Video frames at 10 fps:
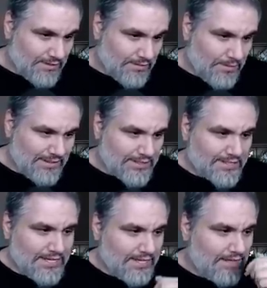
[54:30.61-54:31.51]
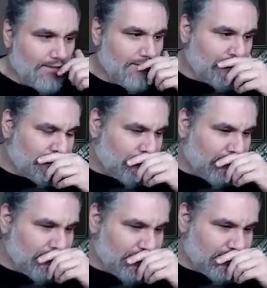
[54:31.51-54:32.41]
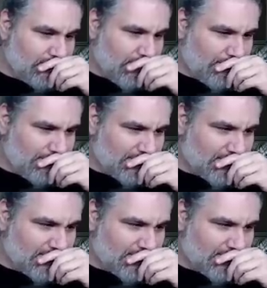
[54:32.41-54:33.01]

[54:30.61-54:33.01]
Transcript: Do we play Signet or do we? Are we? I'm gonna play